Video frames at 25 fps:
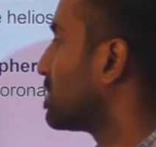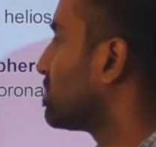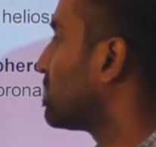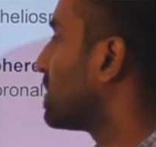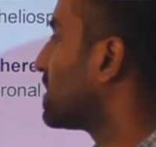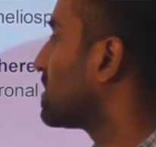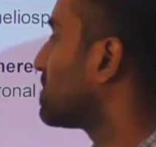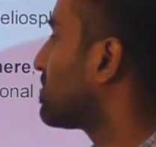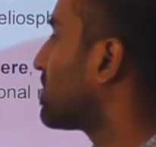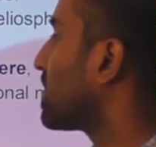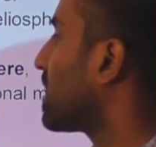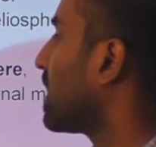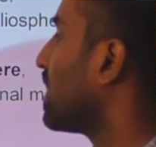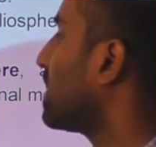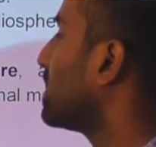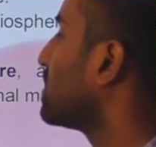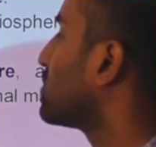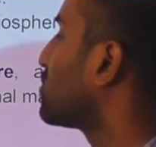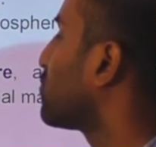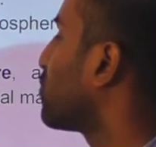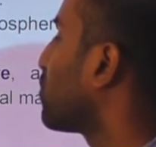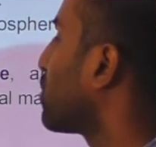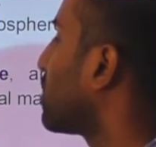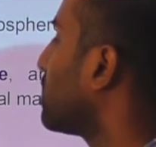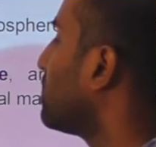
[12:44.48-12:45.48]
Pacific
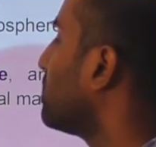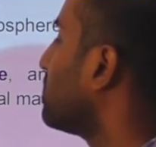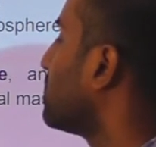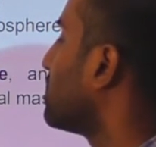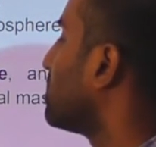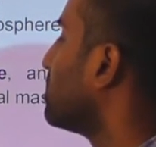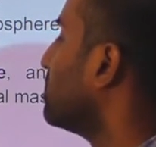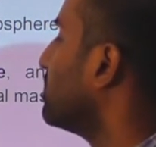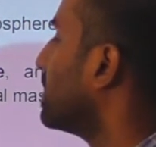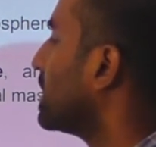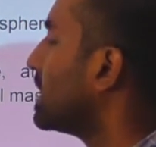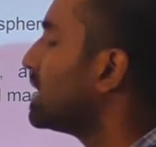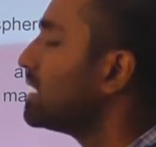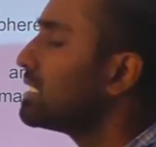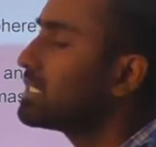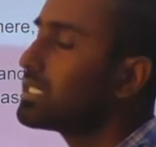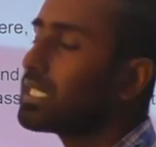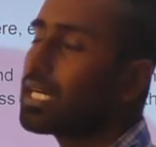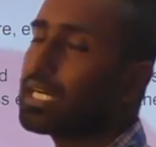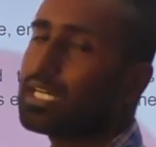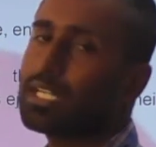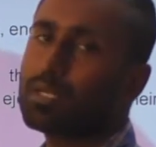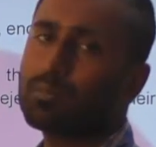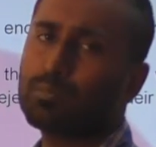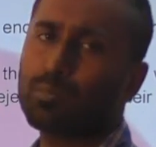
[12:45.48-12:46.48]
Islands Forum, very
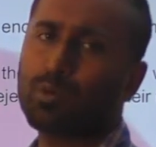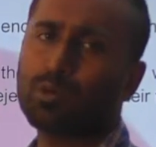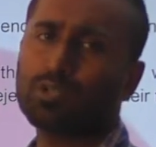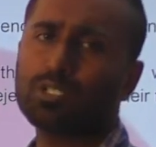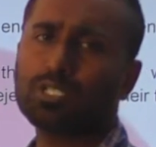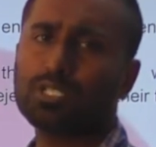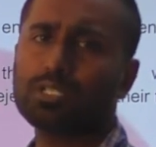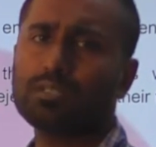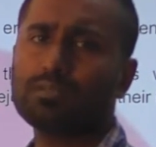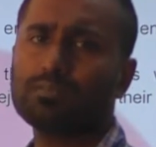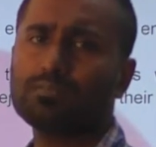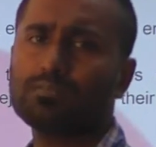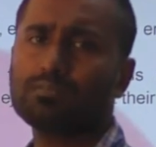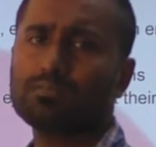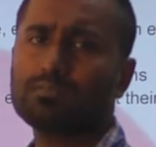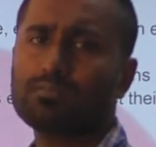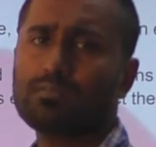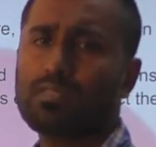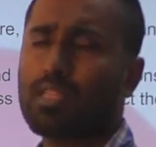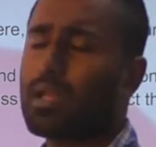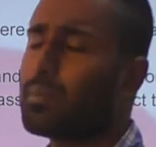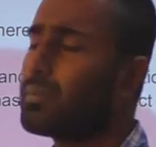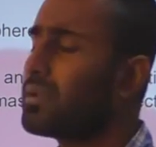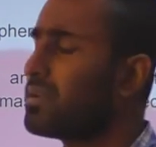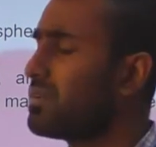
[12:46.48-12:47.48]
static portion.
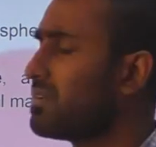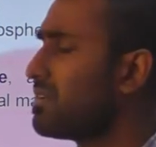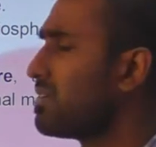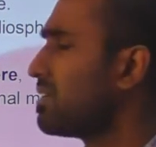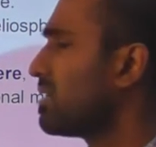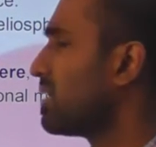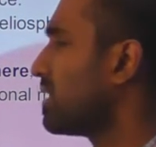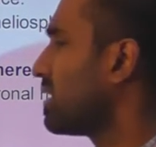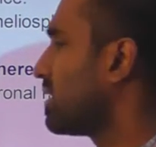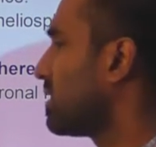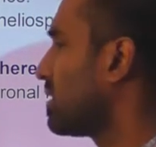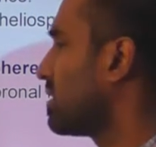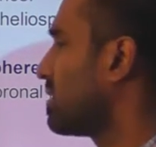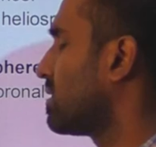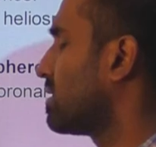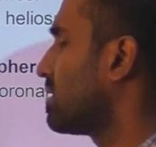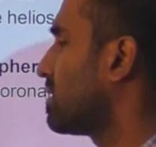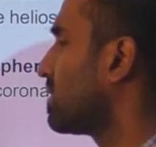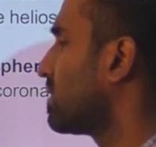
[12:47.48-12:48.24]
I mean, it,